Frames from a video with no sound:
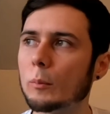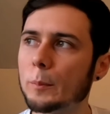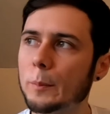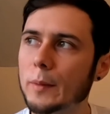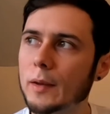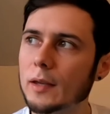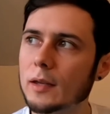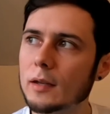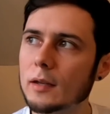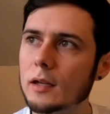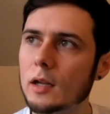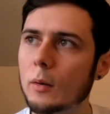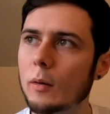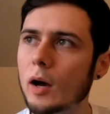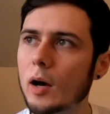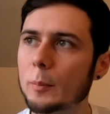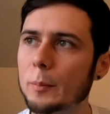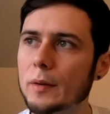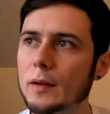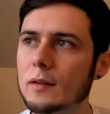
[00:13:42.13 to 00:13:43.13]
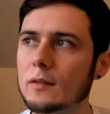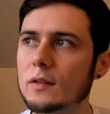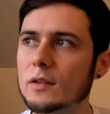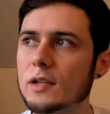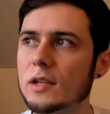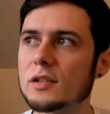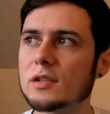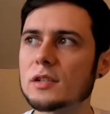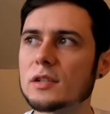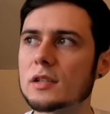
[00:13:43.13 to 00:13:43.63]
been, upping the
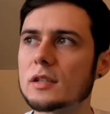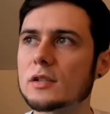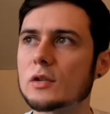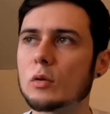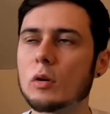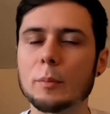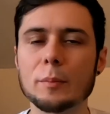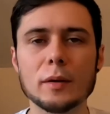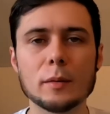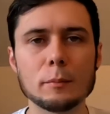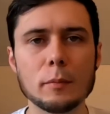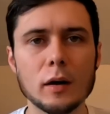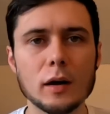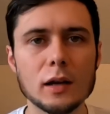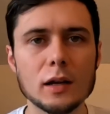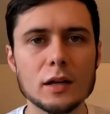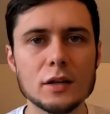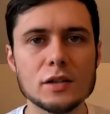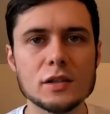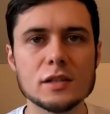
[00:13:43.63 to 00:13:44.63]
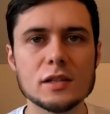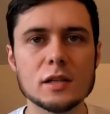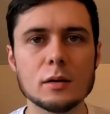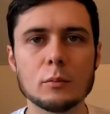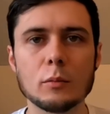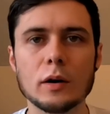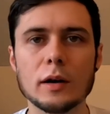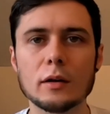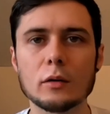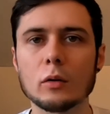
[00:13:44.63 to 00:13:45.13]
distance or upping mileage in
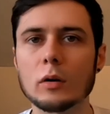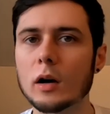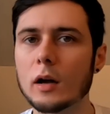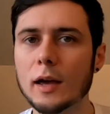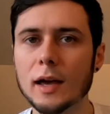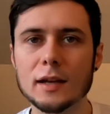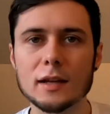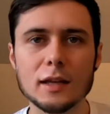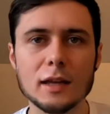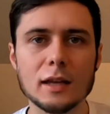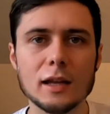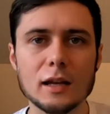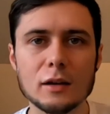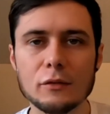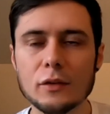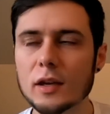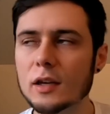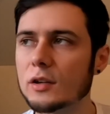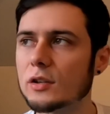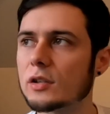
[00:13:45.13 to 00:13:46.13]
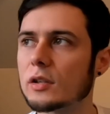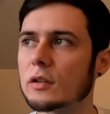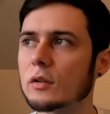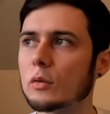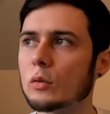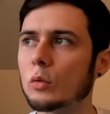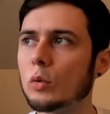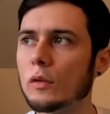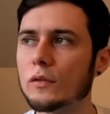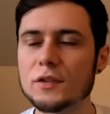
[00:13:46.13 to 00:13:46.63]
some way or adding an elevation,
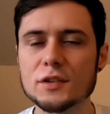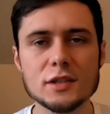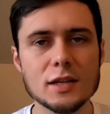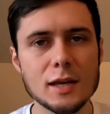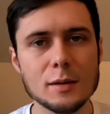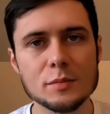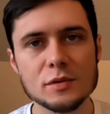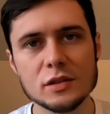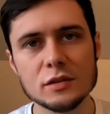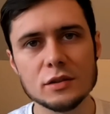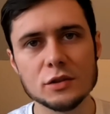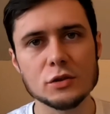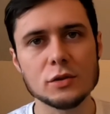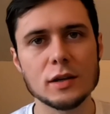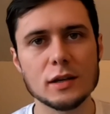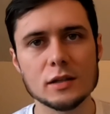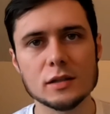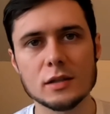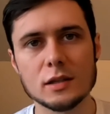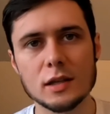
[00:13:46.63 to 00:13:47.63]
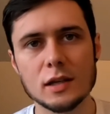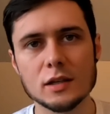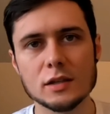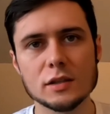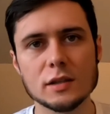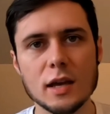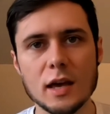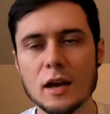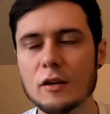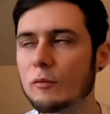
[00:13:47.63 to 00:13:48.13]
and all of the tips and the tricks that they
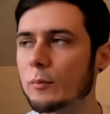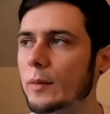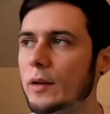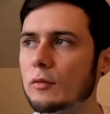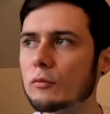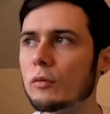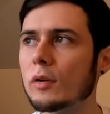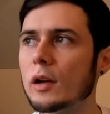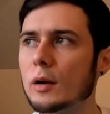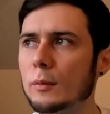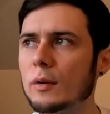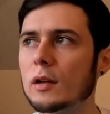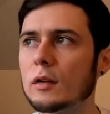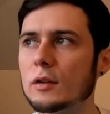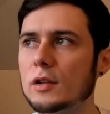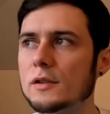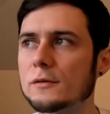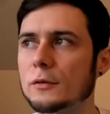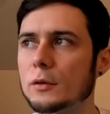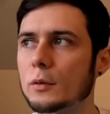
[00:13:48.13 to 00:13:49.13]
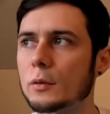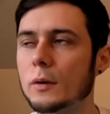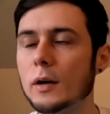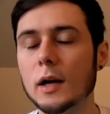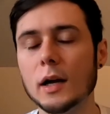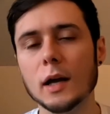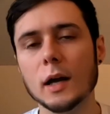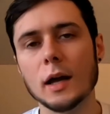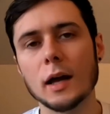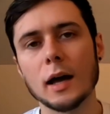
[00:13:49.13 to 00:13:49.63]
share have been really, really useful.
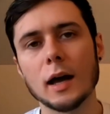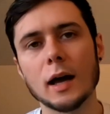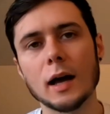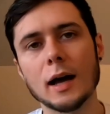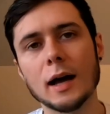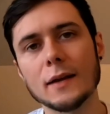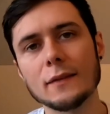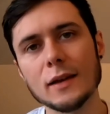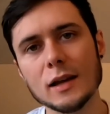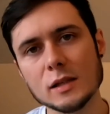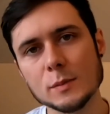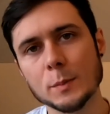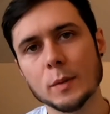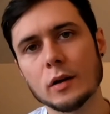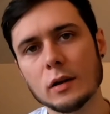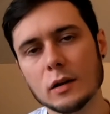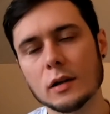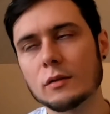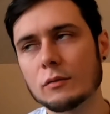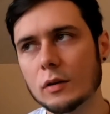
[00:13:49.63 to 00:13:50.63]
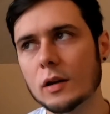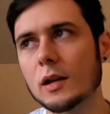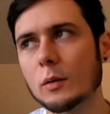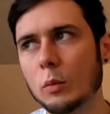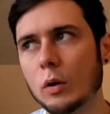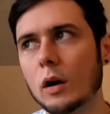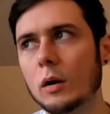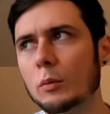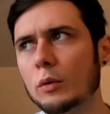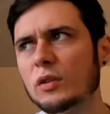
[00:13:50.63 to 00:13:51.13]
And that's partly really
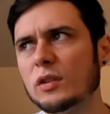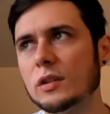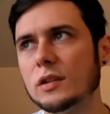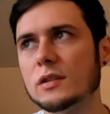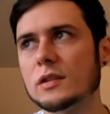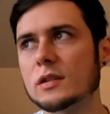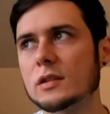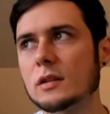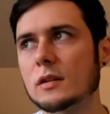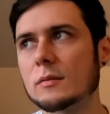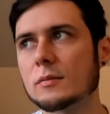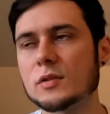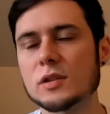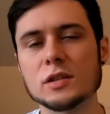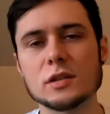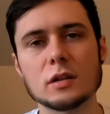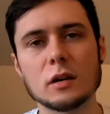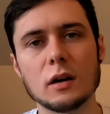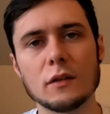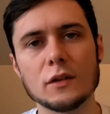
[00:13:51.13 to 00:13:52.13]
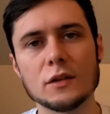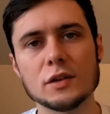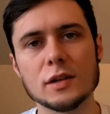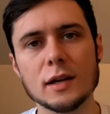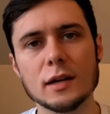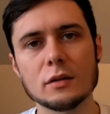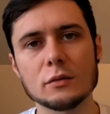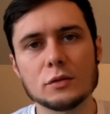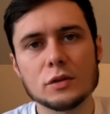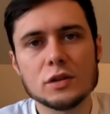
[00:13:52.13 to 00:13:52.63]
why I wanted to start the
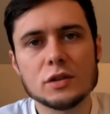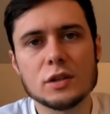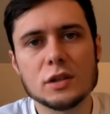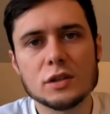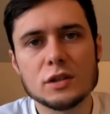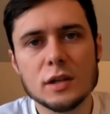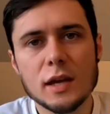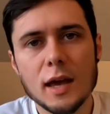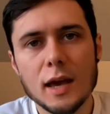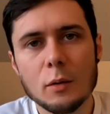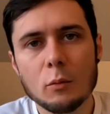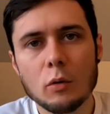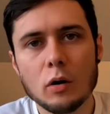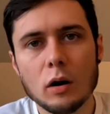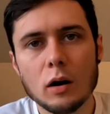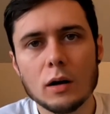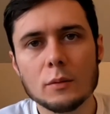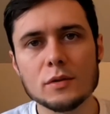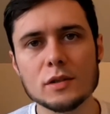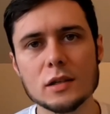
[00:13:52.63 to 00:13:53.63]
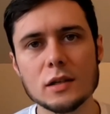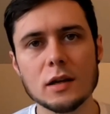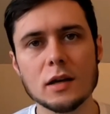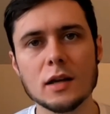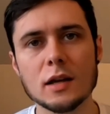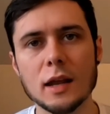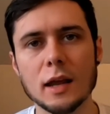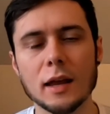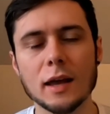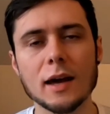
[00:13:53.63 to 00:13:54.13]
channel, just to share what I was
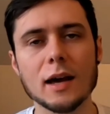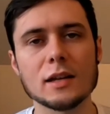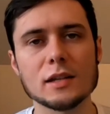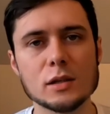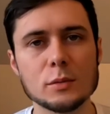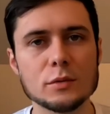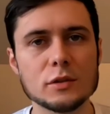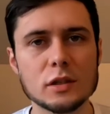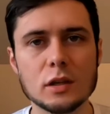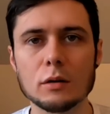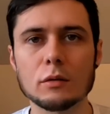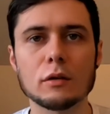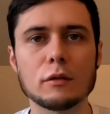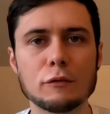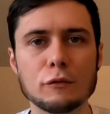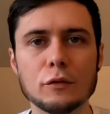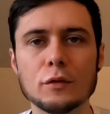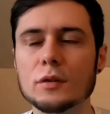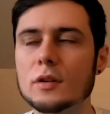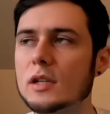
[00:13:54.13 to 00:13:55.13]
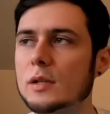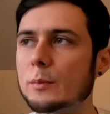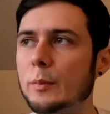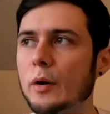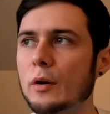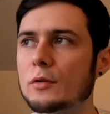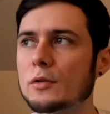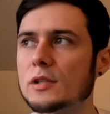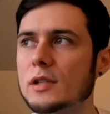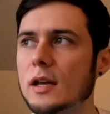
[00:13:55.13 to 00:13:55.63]
learning as I was going through this
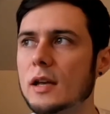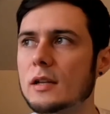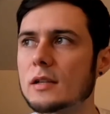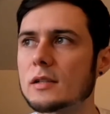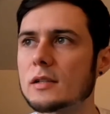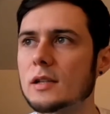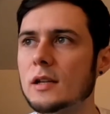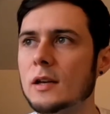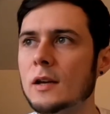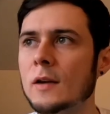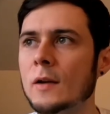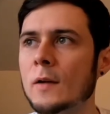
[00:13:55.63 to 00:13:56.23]
process.